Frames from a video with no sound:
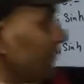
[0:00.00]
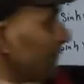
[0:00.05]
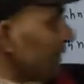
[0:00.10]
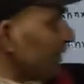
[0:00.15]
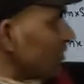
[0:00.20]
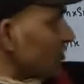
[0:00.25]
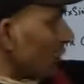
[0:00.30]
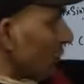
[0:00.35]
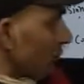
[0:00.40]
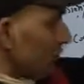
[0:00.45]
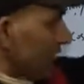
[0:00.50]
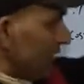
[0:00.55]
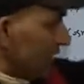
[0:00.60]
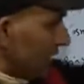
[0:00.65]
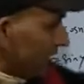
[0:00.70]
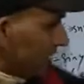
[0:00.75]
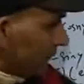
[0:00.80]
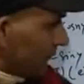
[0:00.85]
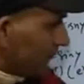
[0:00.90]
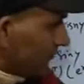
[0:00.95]
place of
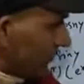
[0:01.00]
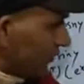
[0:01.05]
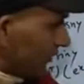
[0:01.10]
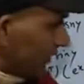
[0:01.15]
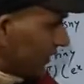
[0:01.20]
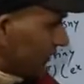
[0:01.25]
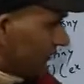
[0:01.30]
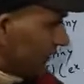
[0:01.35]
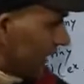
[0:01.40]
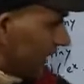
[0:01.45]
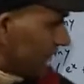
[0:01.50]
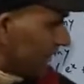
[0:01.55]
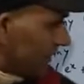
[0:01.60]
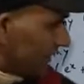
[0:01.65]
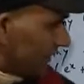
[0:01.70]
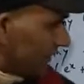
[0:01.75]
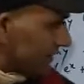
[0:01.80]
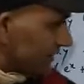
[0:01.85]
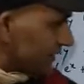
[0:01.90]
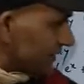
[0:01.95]
p1 we have
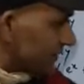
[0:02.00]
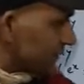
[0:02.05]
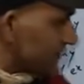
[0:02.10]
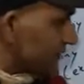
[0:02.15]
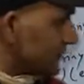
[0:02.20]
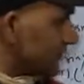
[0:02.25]
written this